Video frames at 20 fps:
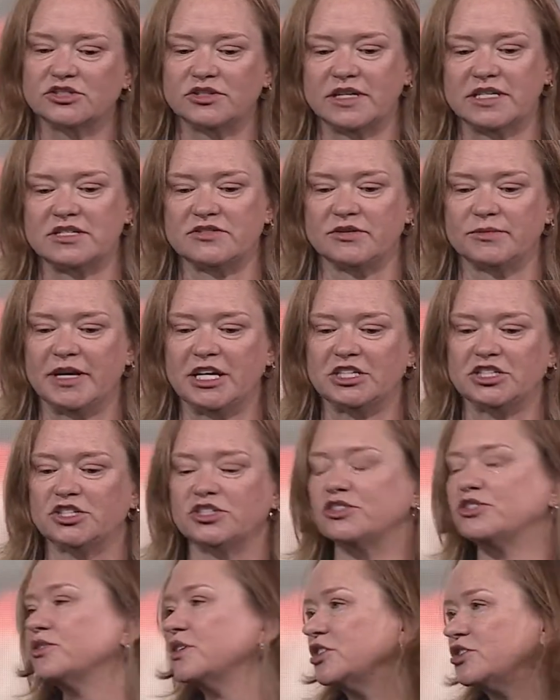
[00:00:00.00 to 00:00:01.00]

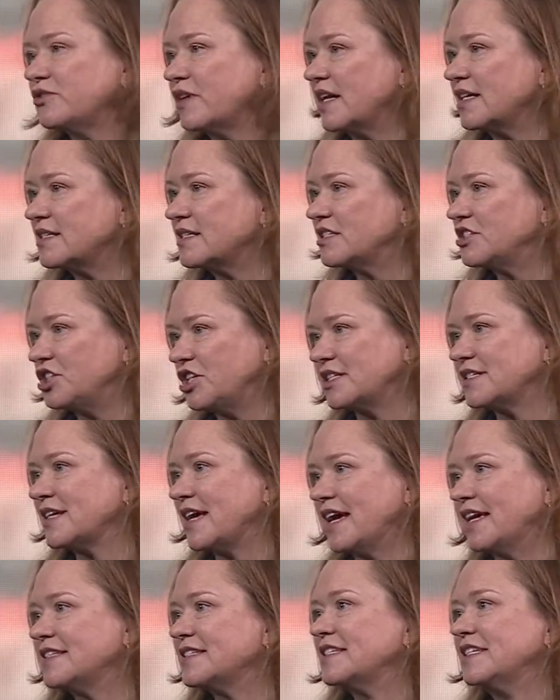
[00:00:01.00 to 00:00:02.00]
transformation to address
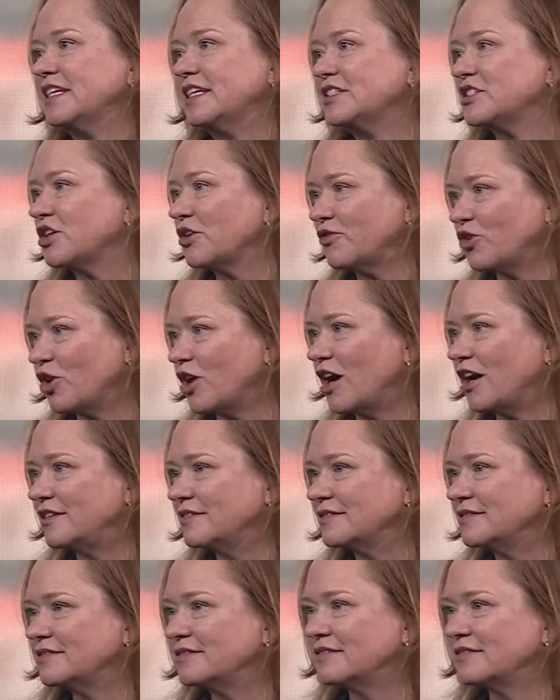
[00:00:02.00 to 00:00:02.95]
GSK's needs overall.